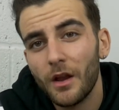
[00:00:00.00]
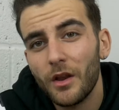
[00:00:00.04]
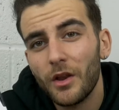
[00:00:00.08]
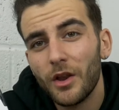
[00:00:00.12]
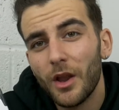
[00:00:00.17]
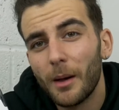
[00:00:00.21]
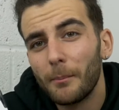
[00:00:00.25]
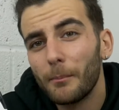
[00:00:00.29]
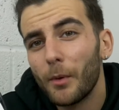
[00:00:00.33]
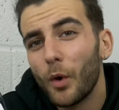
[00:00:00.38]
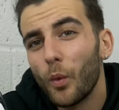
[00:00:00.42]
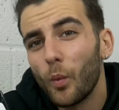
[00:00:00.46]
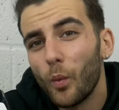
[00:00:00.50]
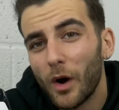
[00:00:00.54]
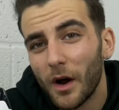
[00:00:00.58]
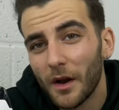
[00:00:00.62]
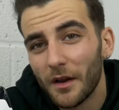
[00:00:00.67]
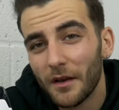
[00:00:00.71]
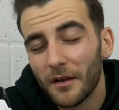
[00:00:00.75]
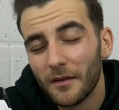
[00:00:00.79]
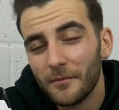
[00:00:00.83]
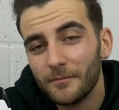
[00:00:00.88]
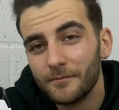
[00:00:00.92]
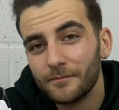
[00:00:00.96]
Number
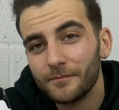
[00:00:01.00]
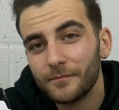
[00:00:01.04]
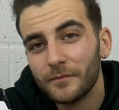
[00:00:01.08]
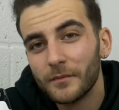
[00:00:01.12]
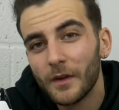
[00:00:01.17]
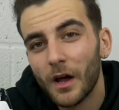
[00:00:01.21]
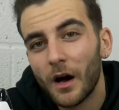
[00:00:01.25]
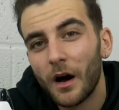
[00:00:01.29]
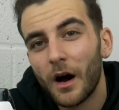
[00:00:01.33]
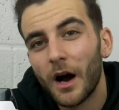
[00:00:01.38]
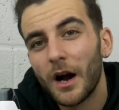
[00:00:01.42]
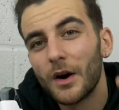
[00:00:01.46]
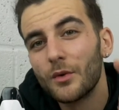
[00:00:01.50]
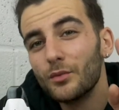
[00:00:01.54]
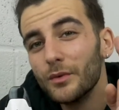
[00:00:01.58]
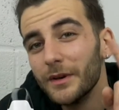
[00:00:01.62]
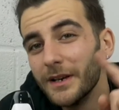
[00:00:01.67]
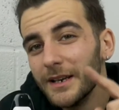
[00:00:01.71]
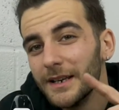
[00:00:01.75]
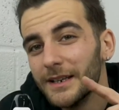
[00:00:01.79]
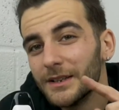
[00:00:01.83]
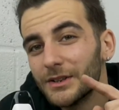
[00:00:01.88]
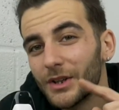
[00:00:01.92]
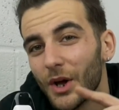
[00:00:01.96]
one, I
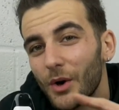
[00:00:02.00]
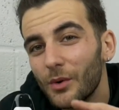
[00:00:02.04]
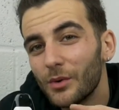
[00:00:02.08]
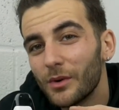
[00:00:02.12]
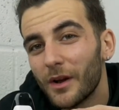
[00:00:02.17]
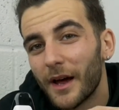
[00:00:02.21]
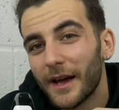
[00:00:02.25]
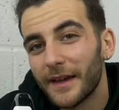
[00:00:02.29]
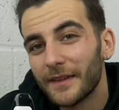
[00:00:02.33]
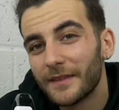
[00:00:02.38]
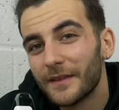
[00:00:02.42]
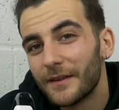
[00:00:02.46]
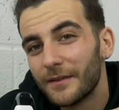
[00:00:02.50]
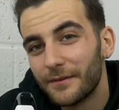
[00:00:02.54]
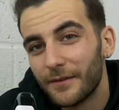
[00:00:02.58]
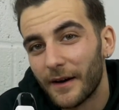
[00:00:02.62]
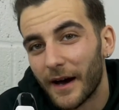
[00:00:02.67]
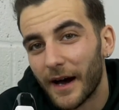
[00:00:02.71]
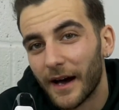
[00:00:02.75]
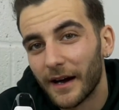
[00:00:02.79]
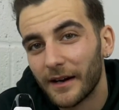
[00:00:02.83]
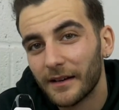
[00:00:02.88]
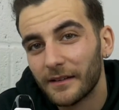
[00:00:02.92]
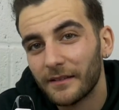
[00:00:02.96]
really don't like the
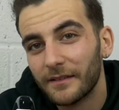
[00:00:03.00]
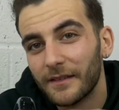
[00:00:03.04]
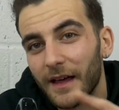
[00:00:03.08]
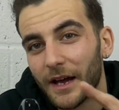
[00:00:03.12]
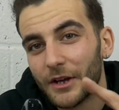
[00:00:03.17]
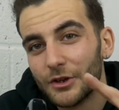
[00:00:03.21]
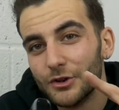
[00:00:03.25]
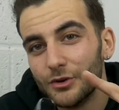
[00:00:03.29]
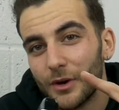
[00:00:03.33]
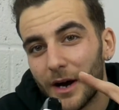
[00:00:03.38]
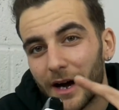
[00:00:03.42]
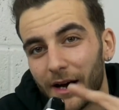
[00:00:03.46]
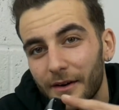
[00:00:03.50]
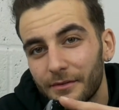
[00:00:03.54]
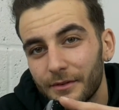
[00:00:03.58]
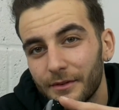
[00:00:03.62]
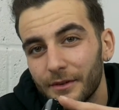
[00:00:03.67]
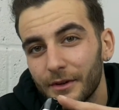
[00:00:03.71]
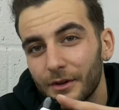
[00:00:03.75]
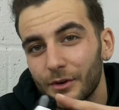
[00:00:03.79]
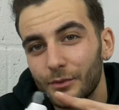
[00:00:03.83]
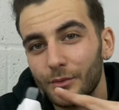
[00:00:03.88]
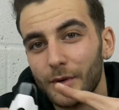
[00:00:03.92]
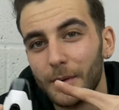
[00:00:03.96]
fact that you have
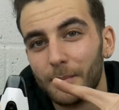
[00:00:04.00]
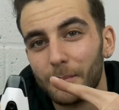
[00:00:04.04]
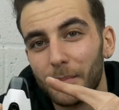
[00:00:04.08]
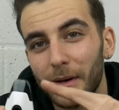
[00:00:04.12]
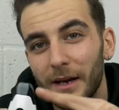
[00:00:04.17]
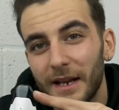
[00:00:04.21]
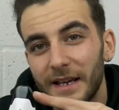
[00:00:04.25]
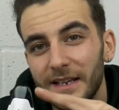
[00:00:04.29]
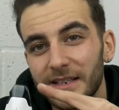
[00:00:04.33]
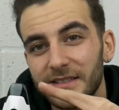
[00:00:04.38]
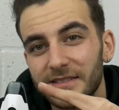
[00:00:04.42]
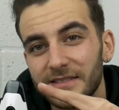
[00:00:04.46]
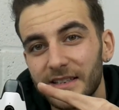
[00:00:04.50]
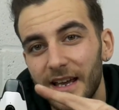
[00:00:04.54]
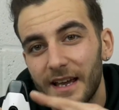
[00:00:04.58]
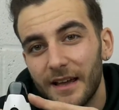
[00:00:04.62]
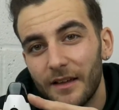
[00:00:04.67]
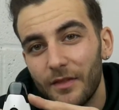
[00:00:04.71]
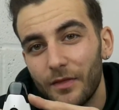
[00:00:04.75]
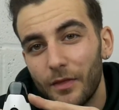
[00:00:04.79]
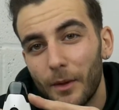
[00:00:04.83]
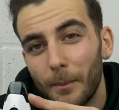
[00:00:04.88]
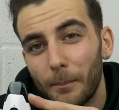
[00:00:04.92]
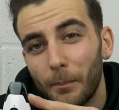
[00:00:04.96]
to replace
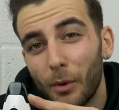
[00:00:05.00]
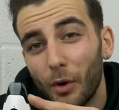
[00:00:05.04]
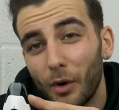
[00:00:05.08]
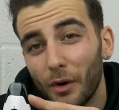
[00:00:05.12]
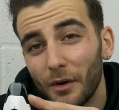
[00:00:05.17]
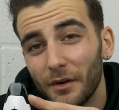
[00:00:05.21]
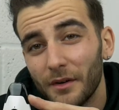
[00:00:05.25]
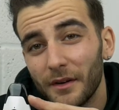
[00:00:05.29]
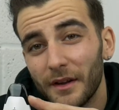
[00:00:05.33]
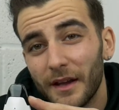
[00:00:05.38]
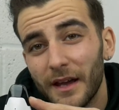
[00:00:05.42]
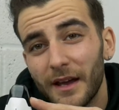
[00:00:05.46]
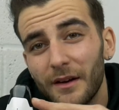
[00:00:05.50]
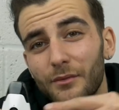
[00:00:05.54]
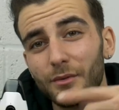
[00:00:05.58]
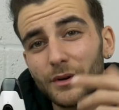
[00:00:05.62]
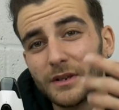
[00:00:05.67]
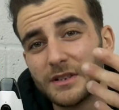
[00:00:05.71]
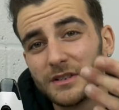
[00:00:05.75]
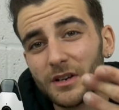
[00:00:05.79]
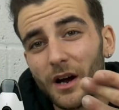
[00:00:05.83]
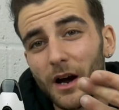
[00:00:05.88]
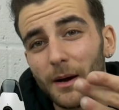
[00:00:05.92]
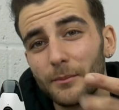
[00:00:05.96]
the pod every
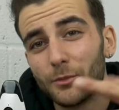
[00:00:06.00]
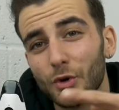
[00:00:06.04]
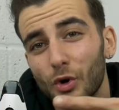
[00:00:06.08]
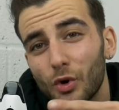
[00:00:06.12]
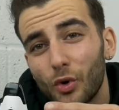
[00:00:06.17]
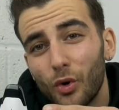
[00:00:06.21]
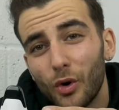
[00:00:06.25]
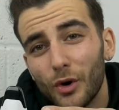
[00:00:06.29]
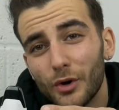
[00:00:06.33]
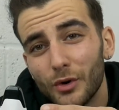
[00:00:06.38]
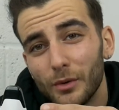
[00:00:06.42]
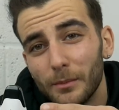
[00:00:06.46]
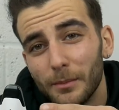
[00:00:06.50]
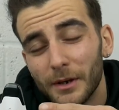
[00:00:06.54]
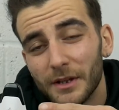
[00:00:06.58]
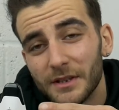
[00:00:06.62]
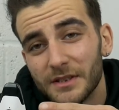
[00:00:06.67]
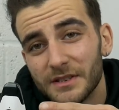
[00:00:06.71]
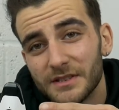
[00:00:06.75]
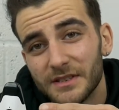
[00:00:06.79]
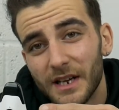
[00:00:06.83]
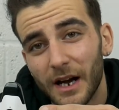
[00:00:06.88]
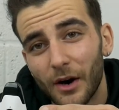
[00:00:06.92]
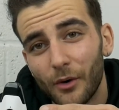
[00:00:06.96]
time your coil
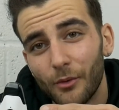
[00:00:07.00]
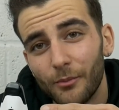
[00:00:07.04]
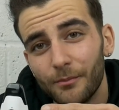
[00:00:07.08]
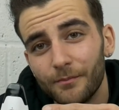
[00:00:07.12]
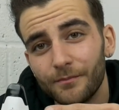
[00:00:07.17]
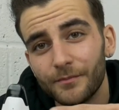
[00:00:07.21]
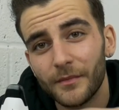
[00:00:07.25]
burns out.